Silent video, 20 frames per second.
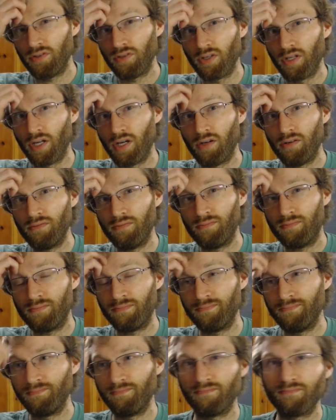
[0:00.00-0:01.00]

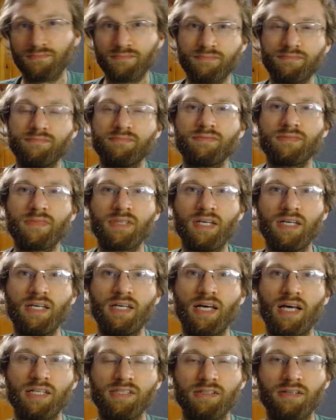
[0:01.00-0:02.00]

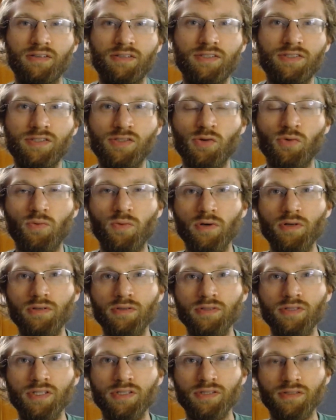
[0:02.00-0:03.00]
As long as the
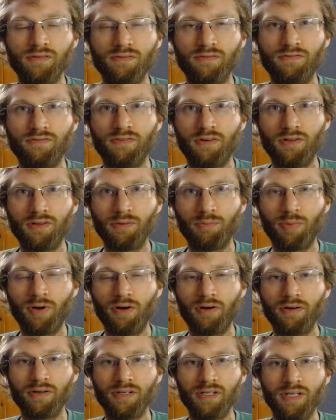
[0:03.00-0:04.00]
world doesn't fall
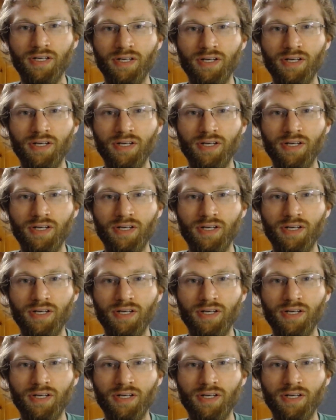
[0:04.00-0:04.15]
apart,